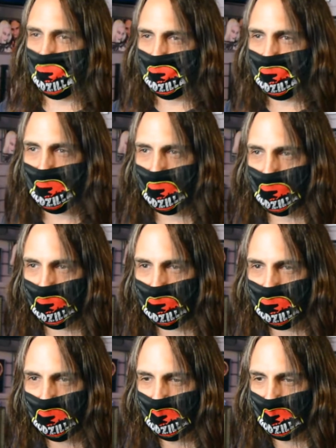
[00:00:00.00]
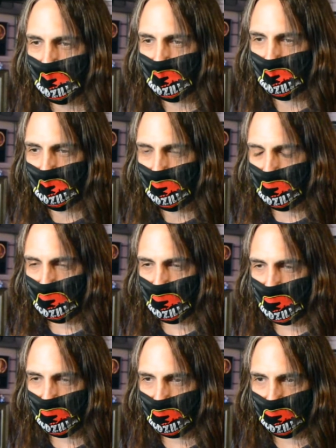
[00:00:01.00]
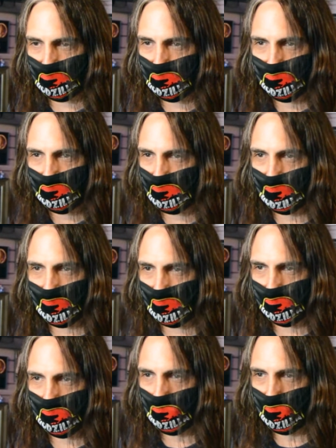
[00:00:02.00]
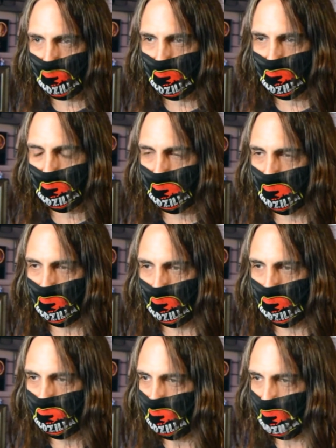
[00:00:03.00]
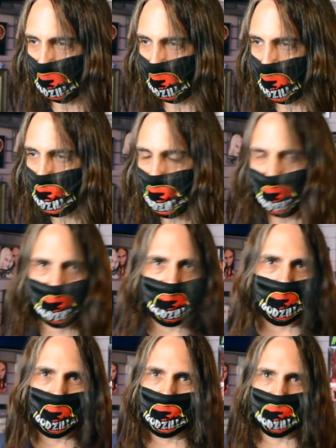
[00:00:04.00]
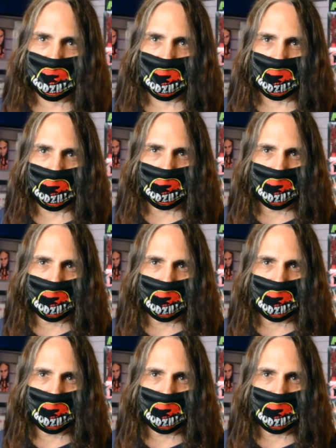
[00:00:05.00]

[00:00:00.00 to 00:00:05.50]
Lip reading: just fell in line with it, but I thank them all the time.